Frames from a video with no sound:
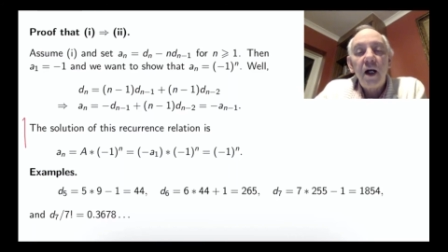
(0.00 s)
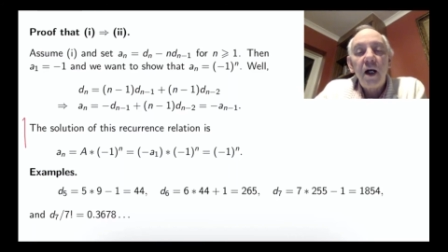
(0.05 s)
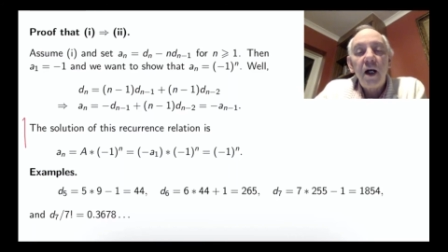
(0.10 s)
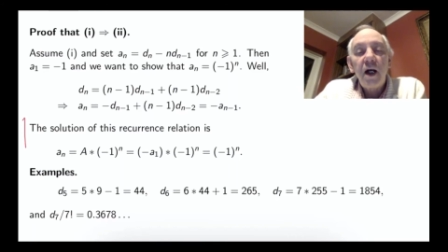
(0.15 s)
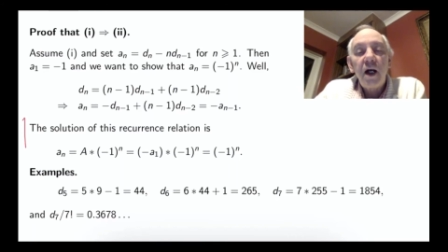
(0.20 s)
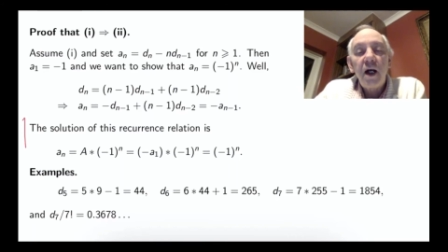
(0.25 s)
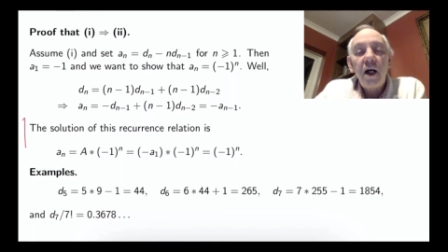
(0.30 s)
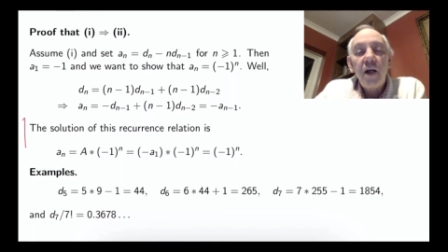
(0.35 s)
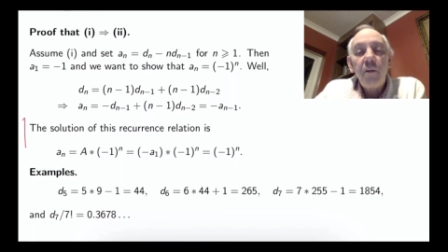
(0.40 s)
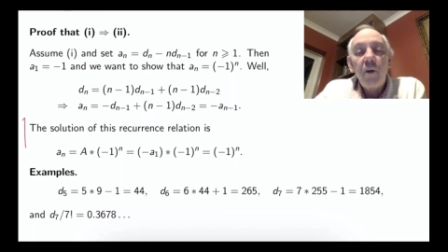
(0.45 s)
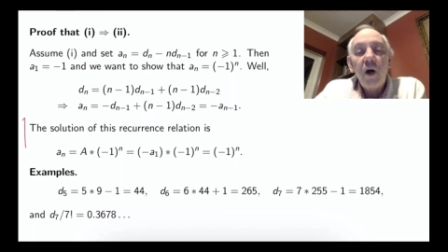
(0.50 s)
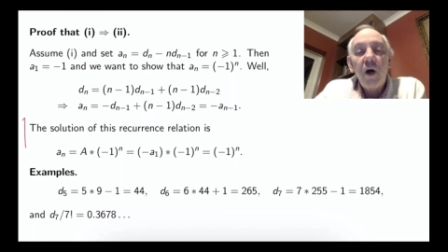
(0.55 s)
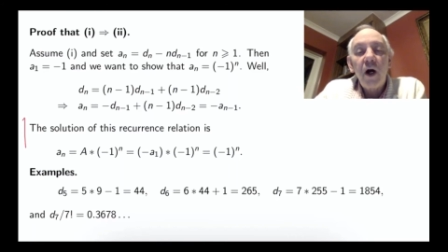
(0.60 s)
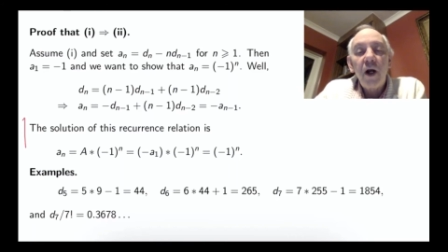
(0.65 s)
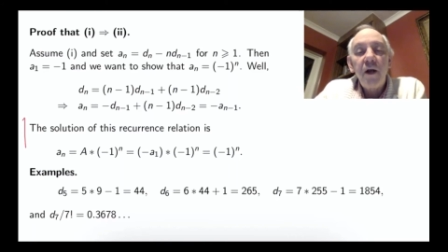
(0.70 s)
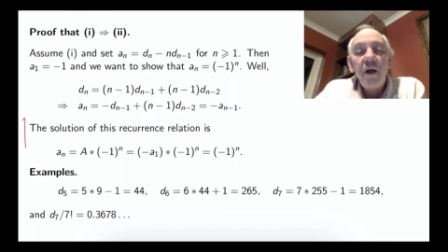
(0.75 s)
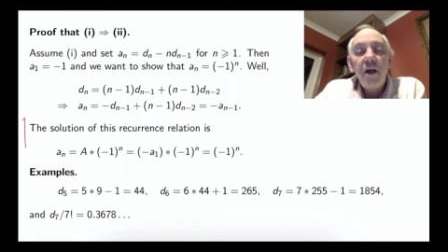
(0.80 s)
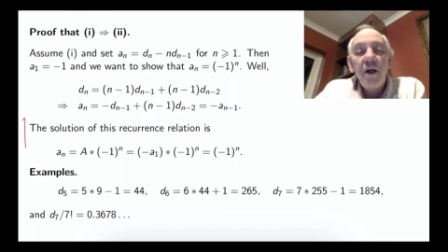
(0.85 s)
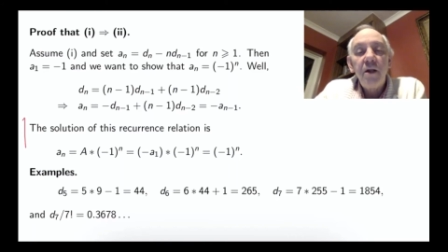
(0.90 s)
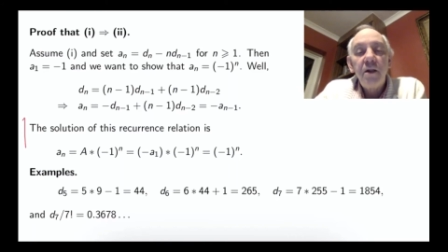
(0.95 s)

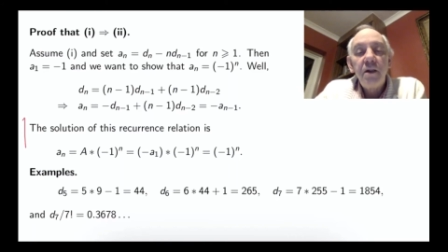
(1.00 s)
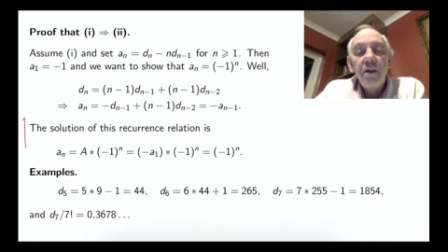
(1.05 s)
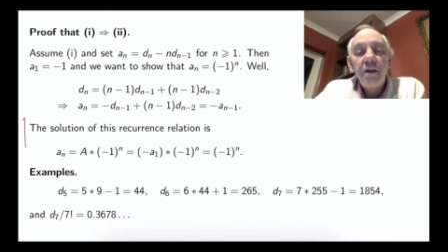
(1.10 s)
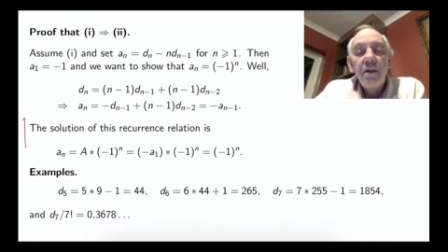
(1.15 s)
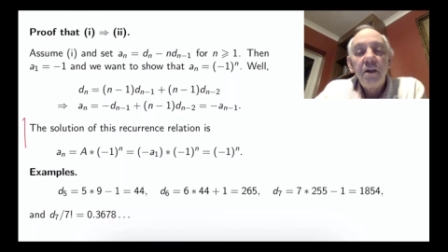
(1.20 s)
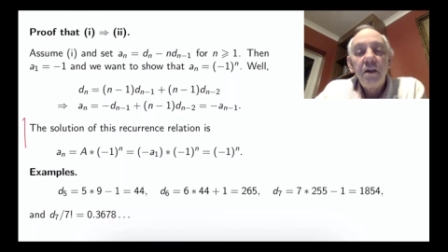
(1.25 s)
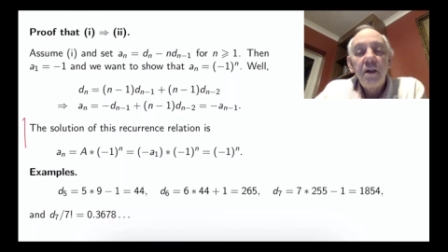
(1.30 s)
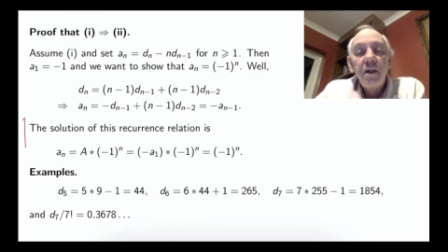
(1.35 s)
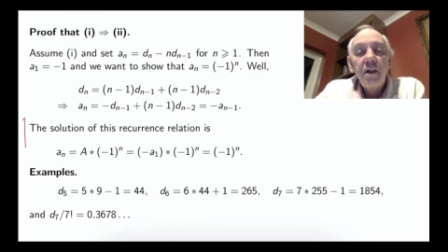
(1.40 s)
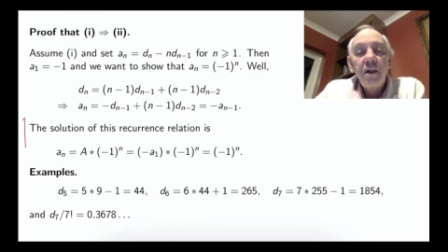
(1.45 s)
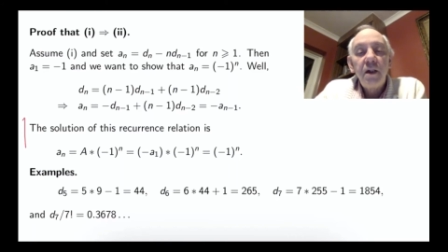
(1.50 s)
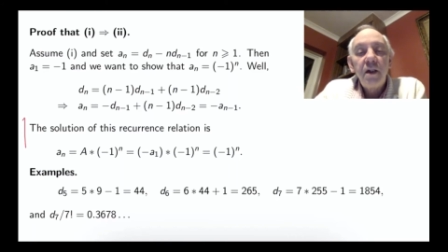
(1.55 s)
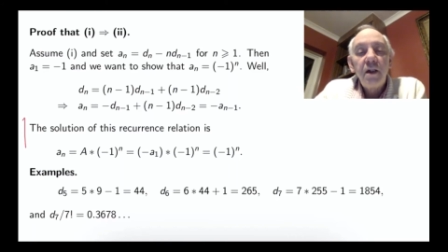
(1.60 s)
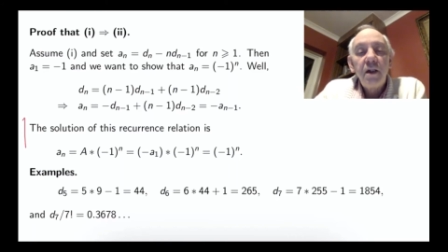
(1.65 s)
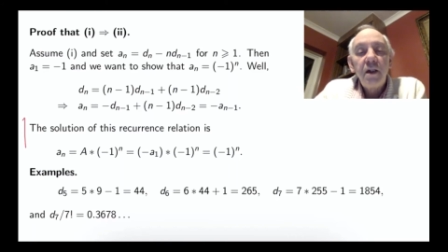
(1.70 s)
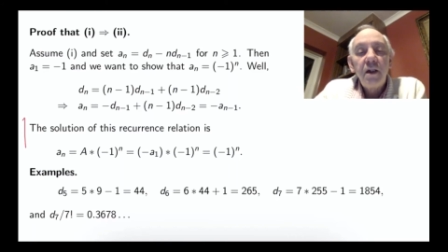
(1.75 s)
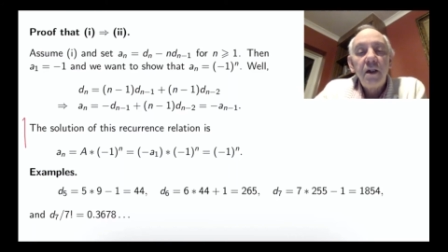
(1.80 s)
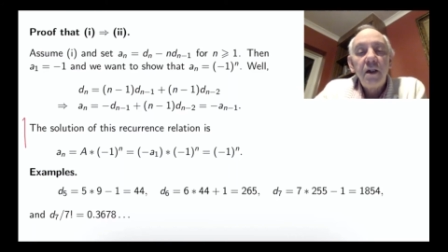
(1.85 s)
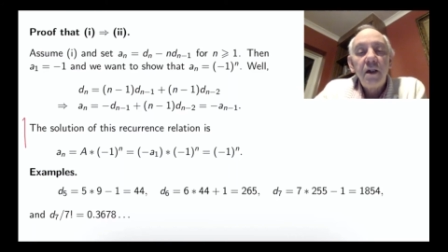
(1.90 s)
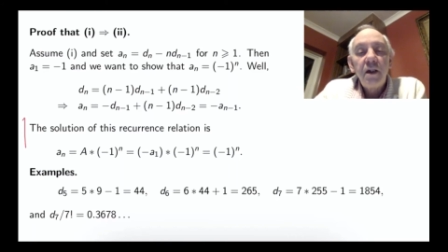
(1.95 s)
a1,
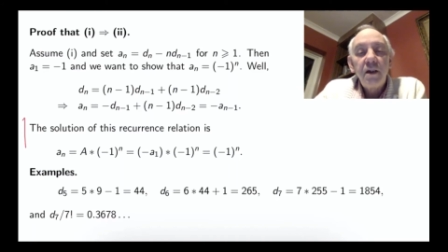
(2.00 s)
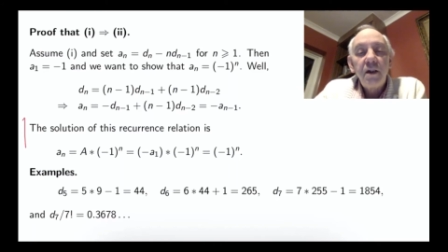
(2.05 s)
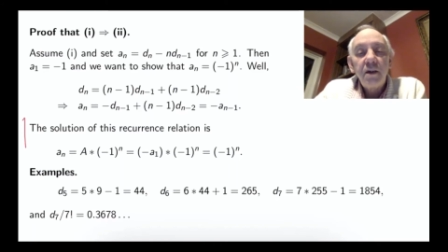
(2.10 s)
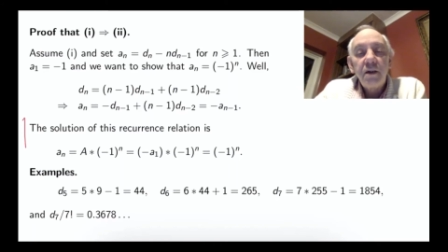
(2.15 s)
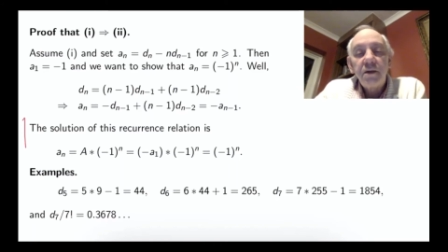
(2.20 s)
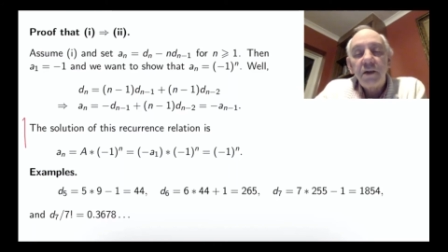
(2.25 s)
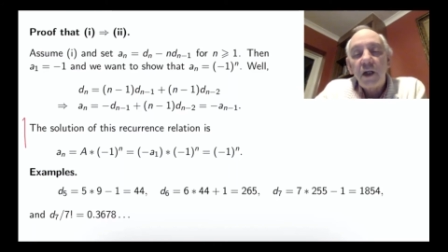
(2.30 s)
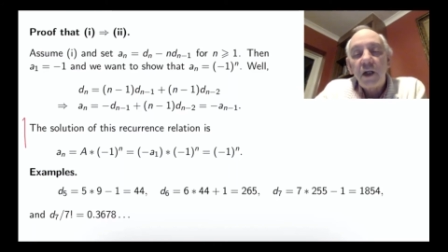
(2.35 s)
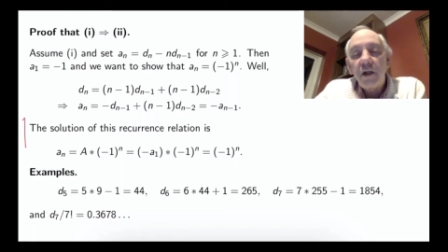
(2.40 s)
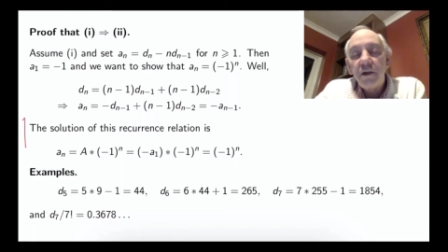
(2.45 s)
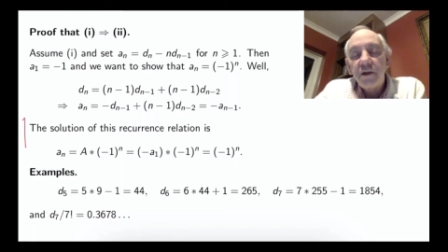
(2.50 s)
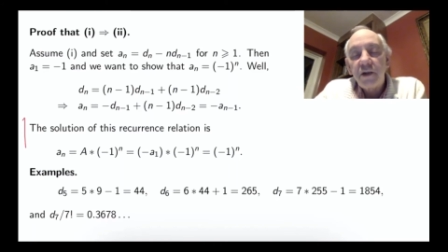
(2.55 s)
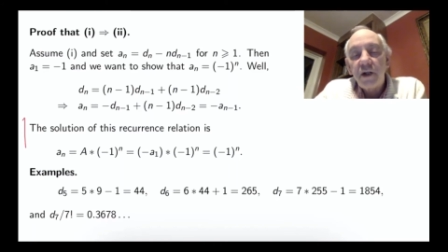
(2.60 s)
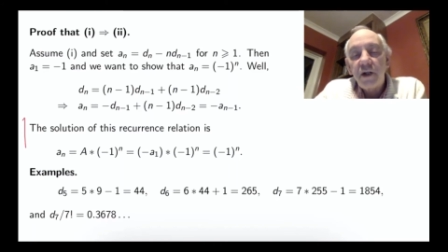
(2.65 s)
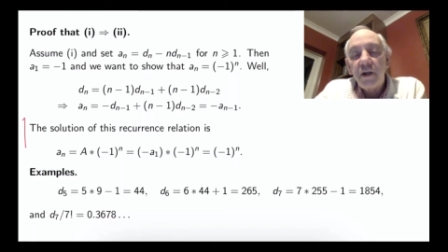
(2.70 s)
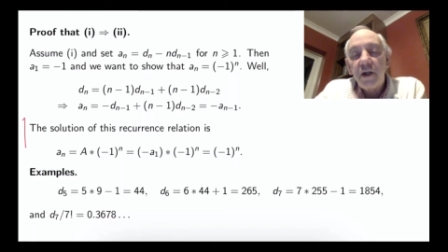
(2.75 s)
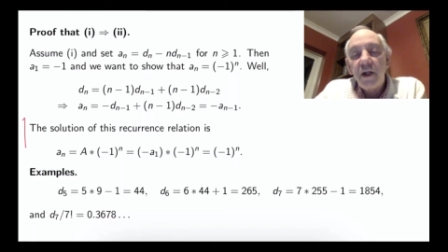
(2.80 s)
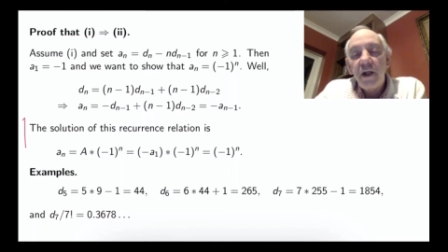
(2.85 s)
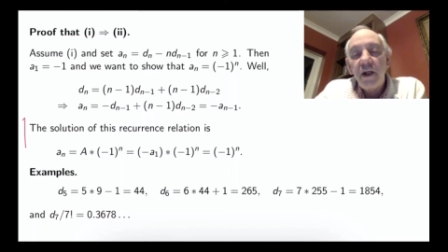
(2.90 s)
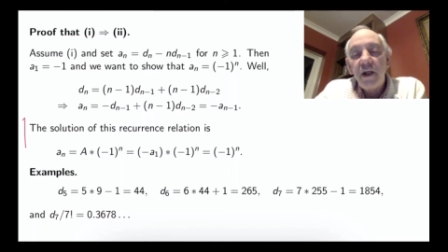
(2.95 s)
so
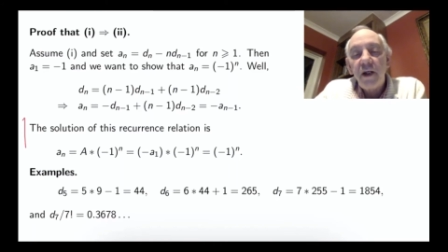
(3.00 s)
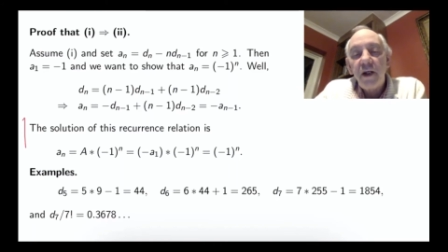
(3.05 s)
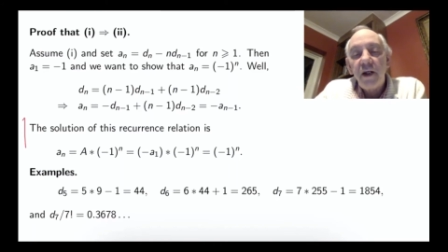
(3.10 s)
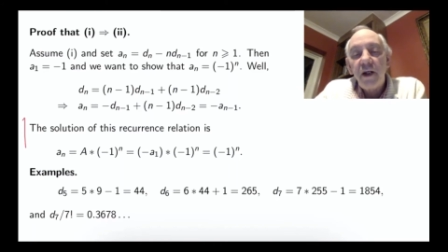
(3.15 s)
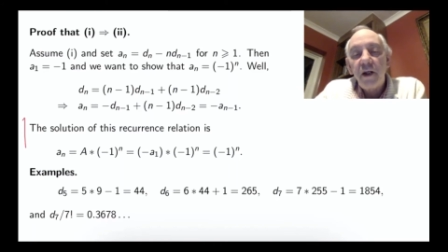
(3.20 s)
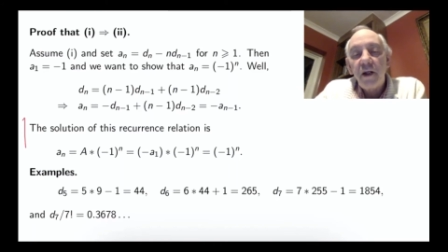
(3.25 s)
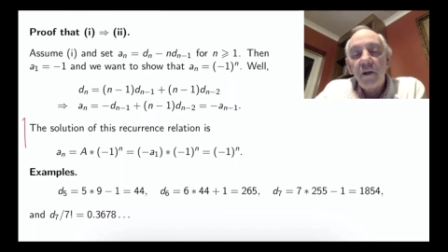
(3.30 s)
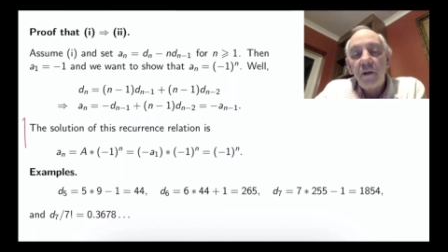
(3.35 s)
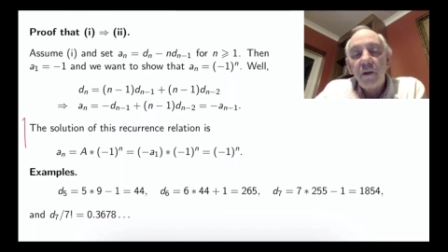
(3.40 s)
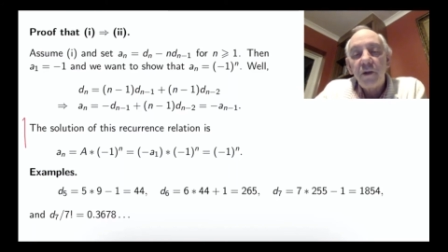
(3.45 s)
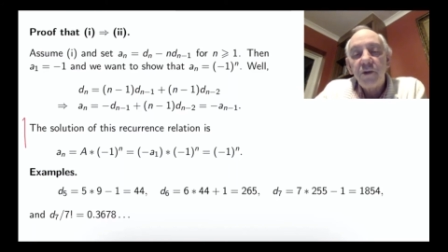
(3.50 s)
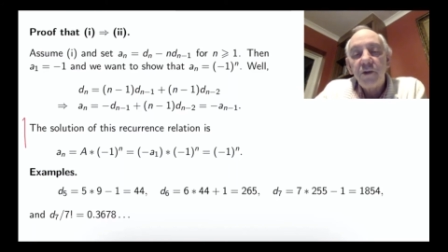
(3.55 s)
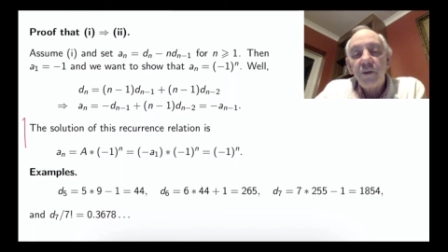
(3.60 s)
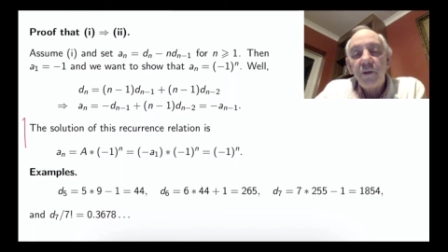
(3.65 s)
in other words,